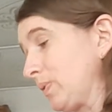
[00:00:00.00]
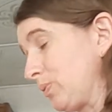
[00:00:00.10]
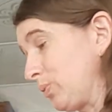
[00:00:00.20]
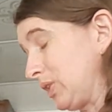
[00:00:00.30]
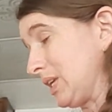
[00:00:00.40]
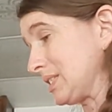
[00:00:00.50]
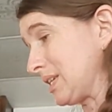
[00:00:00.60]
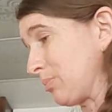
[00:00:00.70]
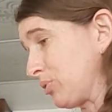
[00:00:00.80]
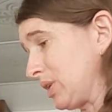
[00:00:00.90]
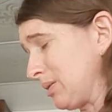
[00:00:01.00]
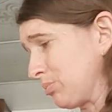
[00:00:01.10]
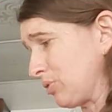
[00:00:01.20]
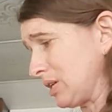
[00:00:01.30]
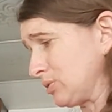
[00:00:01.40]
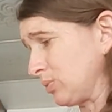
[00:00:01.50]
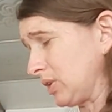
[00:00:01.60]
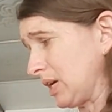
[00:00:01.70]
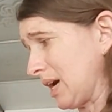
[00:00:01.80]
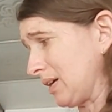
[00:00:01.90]
with this, I'm pretty impressed with
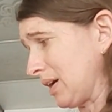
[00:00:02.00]
it.